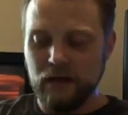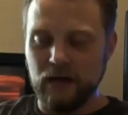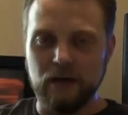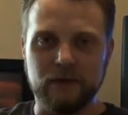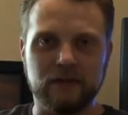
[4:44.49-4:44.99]

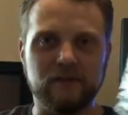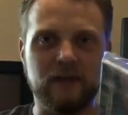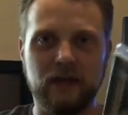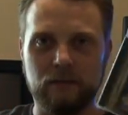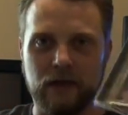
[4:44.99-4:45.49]
But this
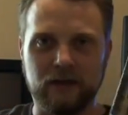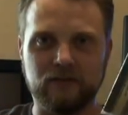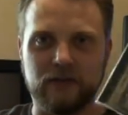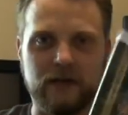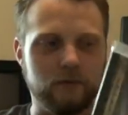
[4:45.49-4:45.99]
game
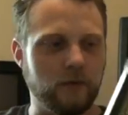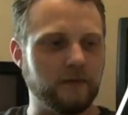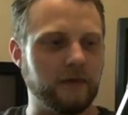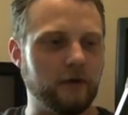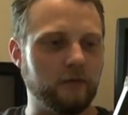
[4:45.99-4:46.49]
actually will
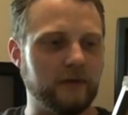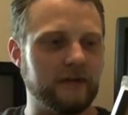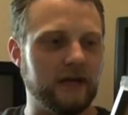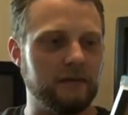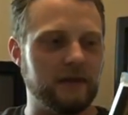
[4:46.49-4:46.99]
only load one
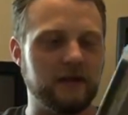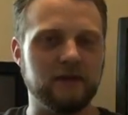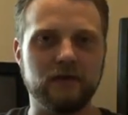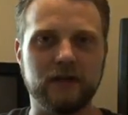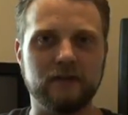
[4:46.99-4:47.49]
time and then
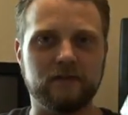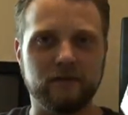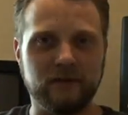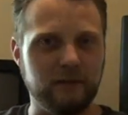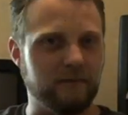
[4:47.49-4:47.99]
never again, so
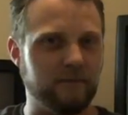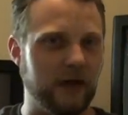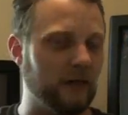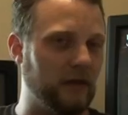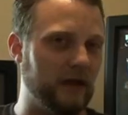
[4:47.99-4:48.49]
it's going to be
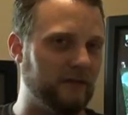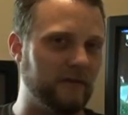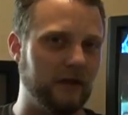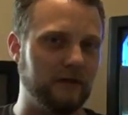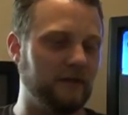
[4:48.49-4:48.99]
a lot of
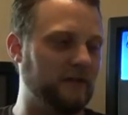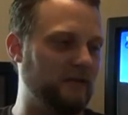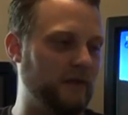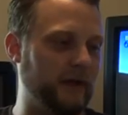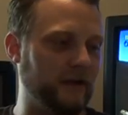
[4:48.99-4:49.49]
fun on this
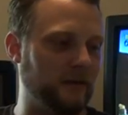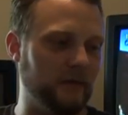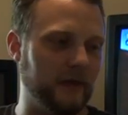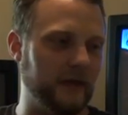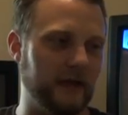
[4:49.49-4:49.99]
TV back here to play.